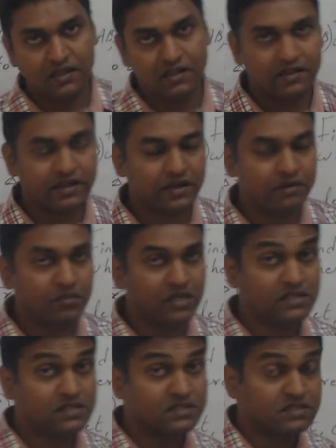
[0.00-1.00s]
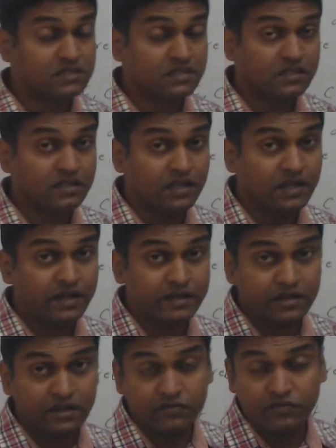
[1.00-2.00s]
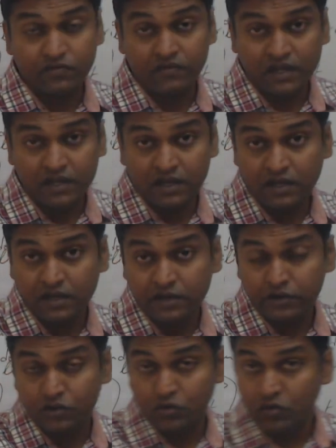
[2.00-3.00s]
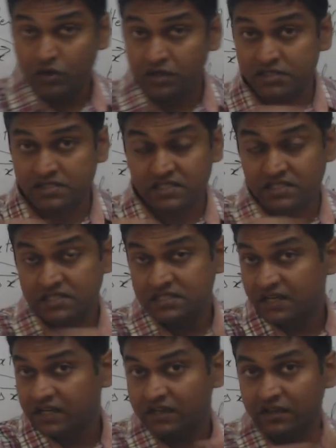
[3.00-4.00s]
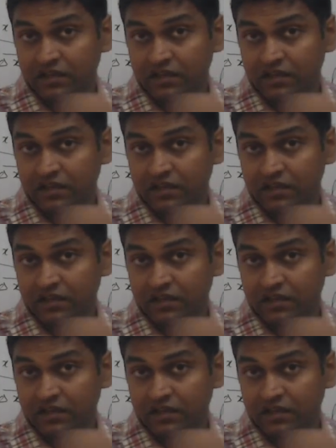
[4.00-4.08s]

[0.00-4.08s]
that means the electric field towards this side